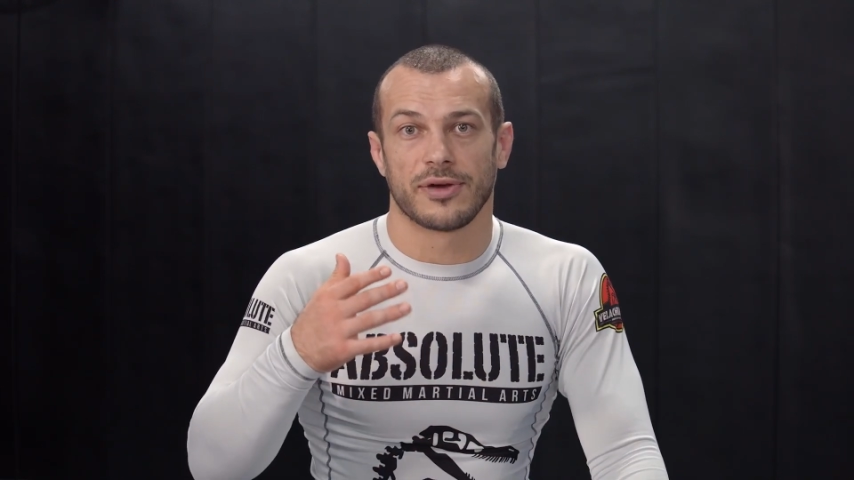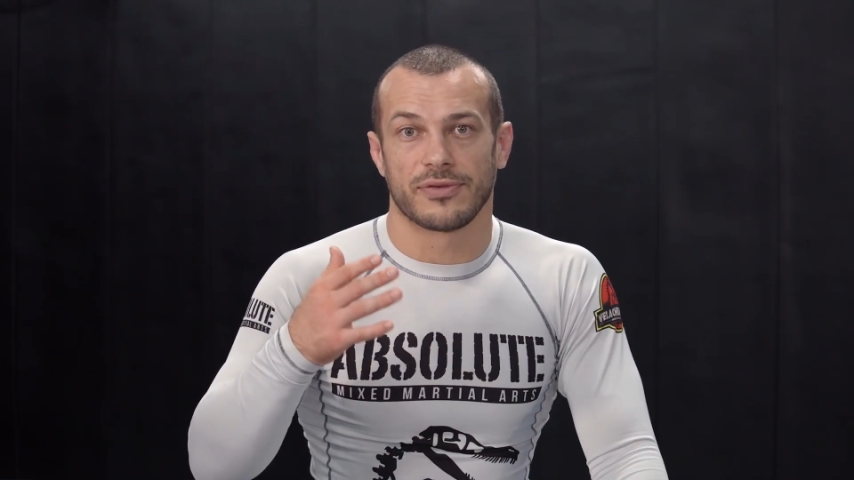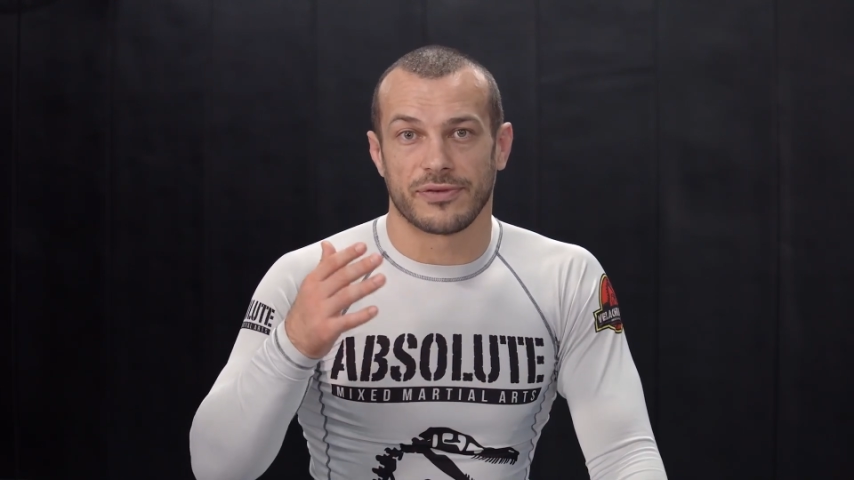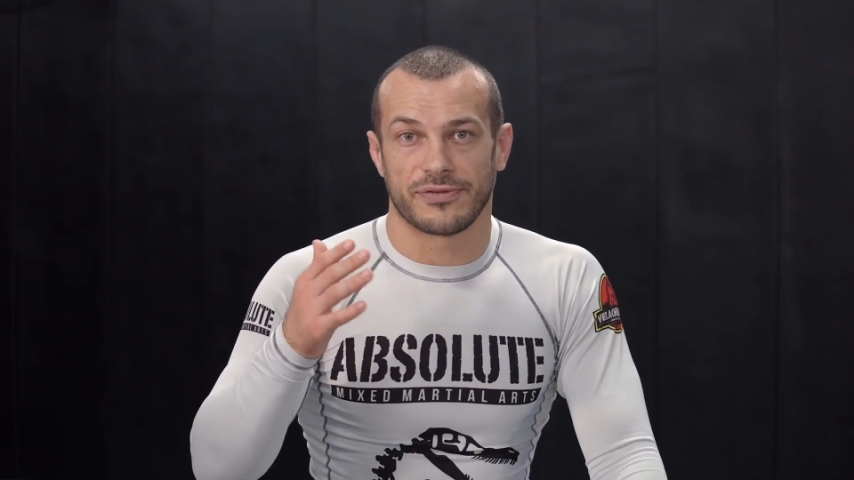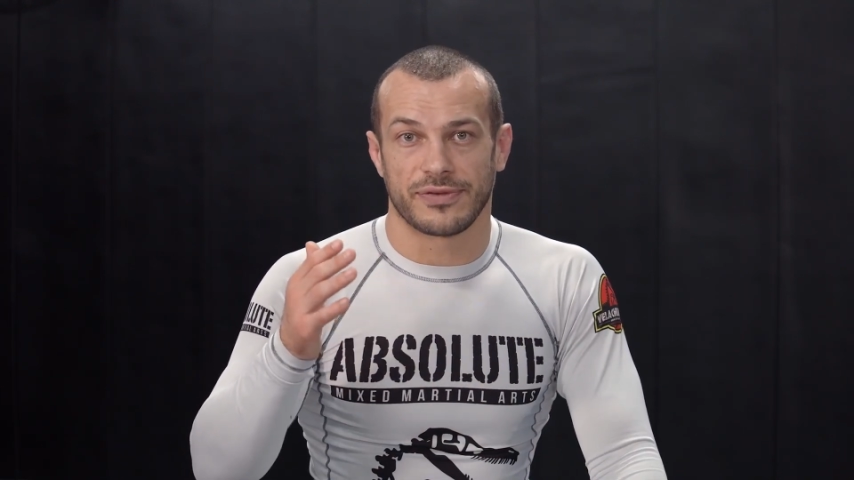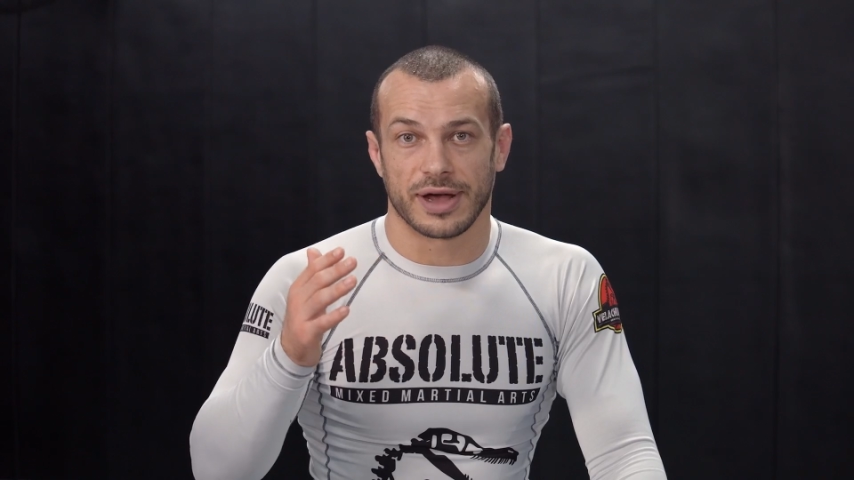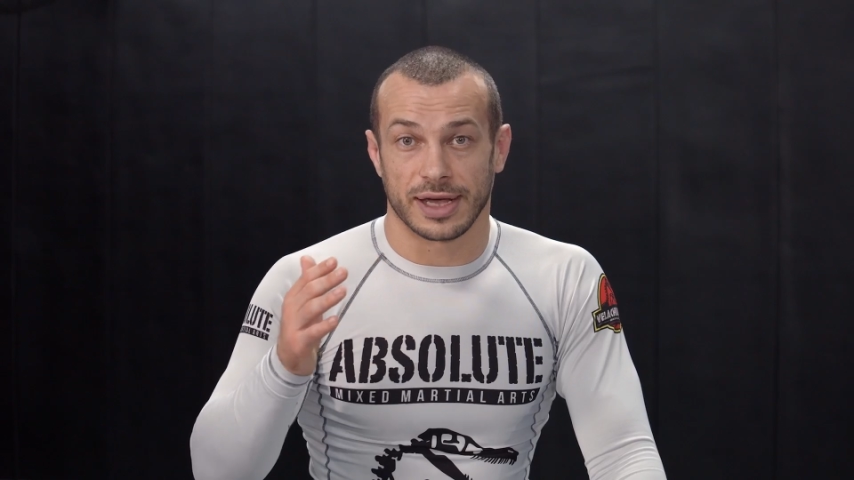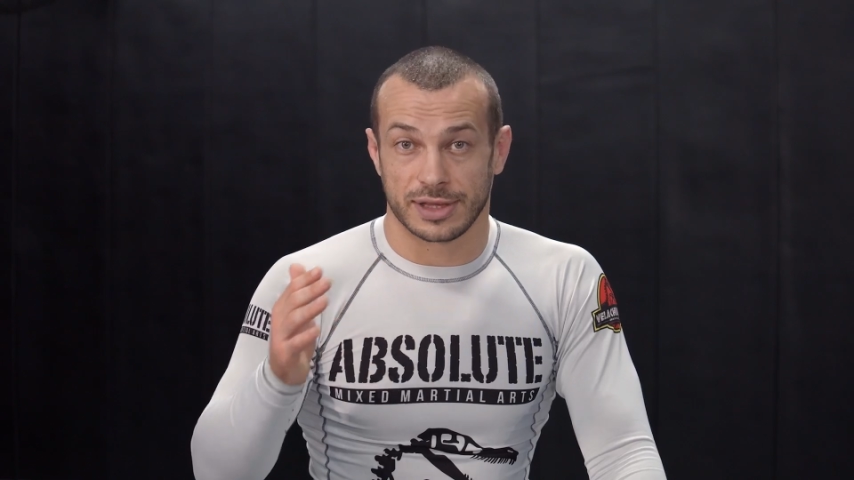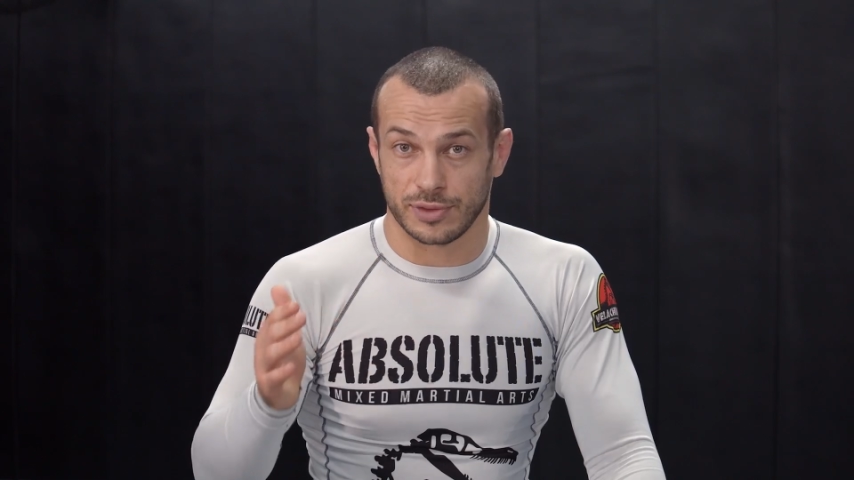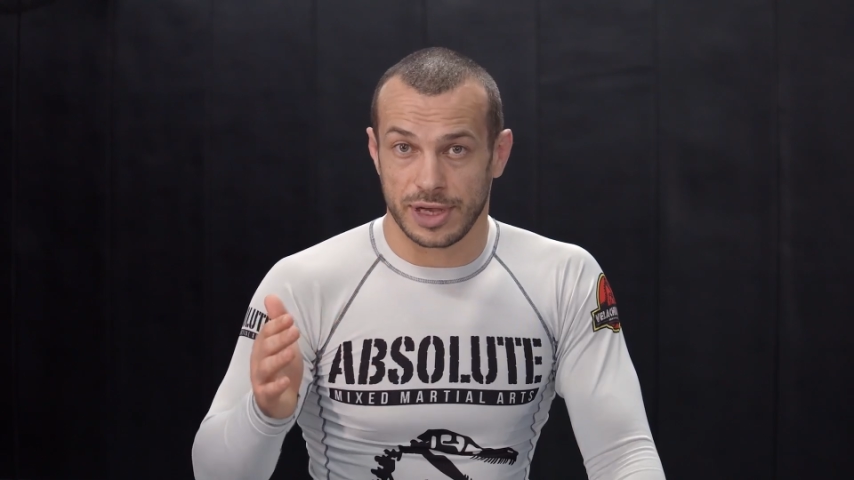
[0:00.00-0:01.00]
for
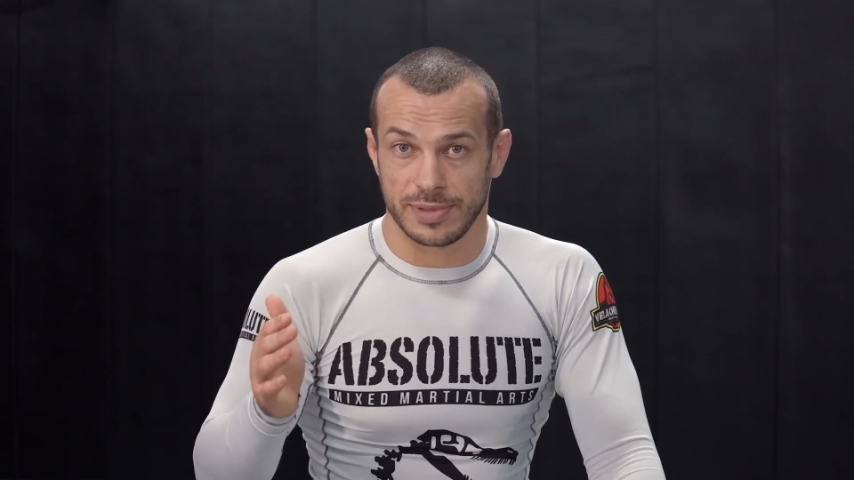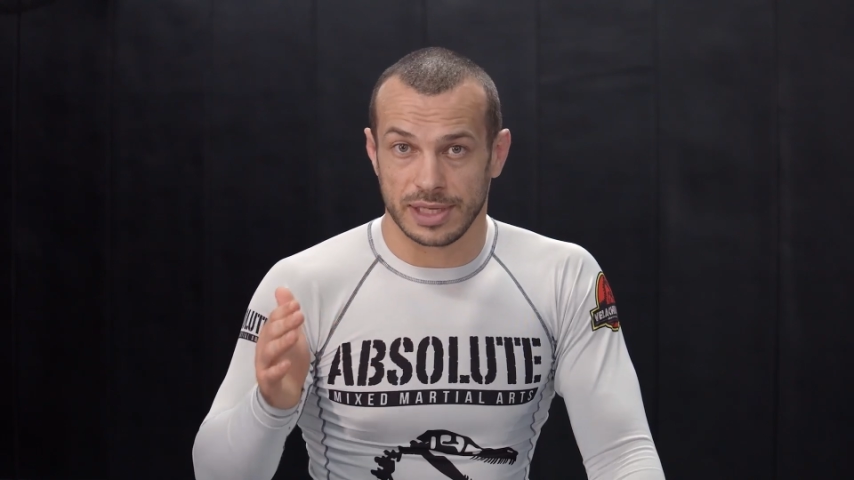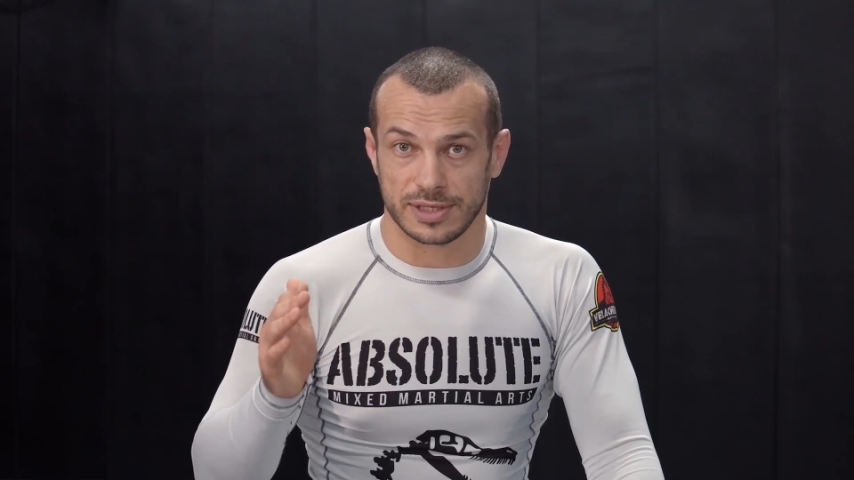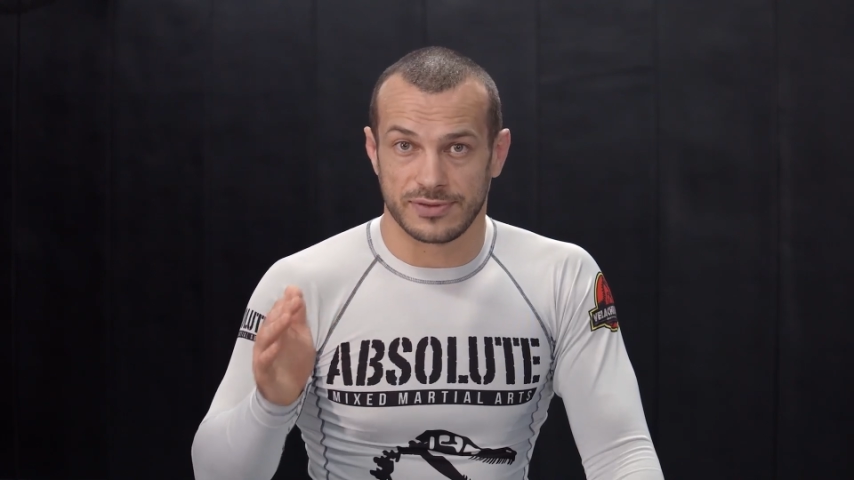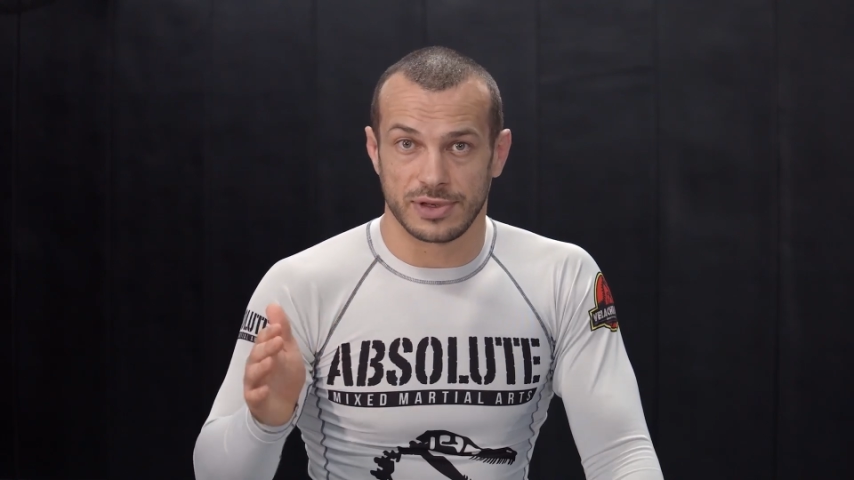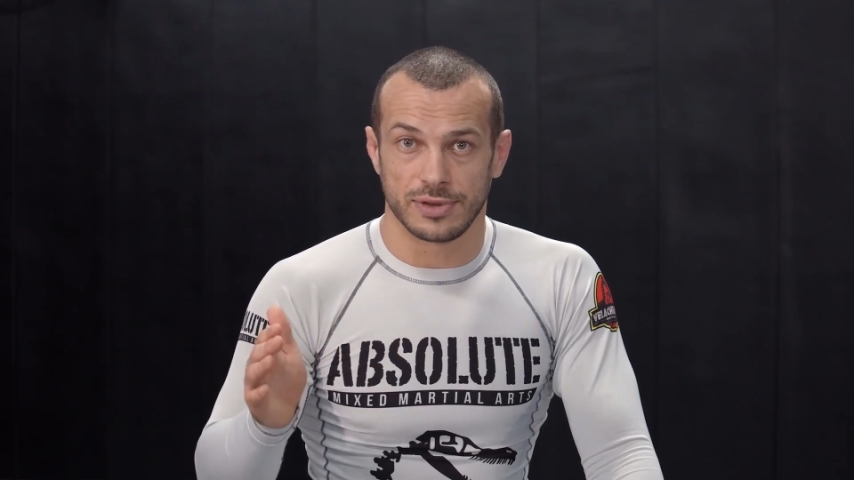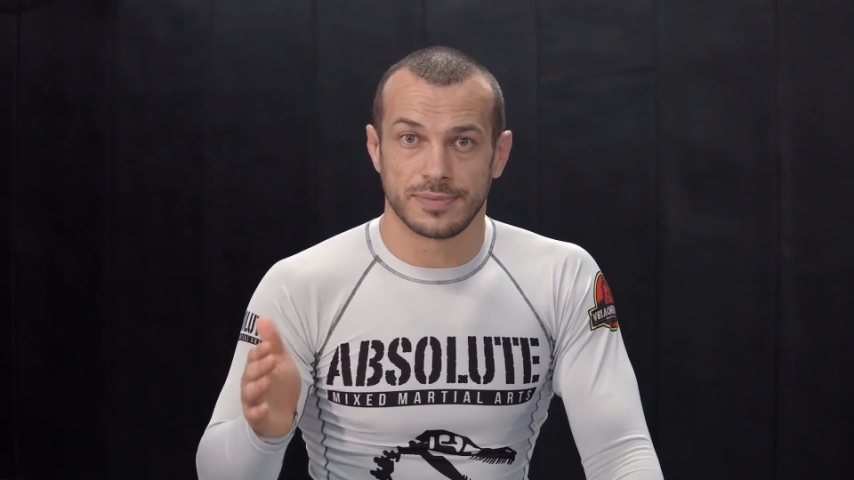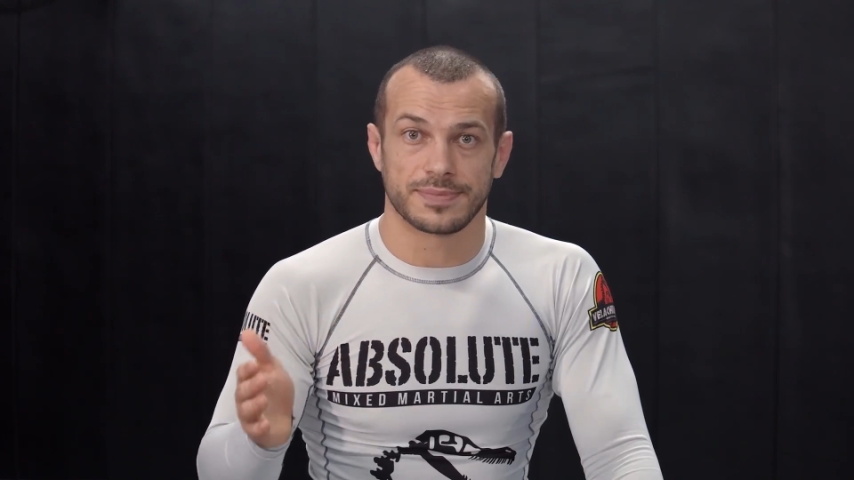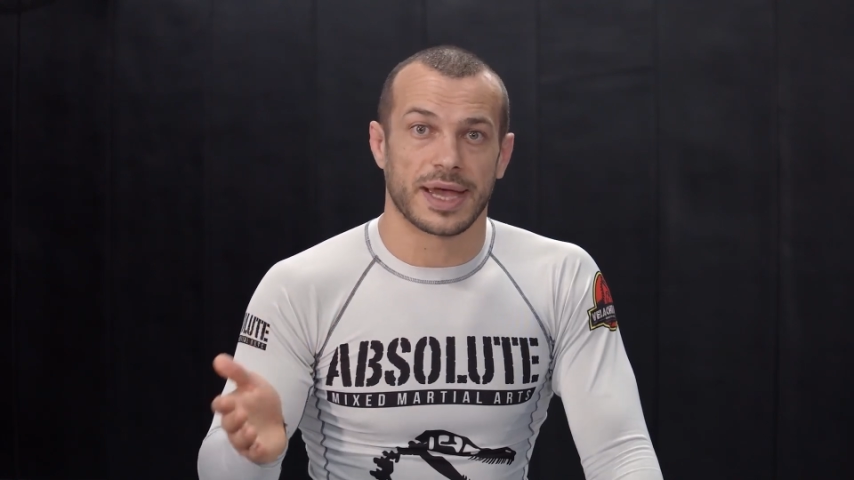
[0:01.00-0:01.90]
3 minutes for you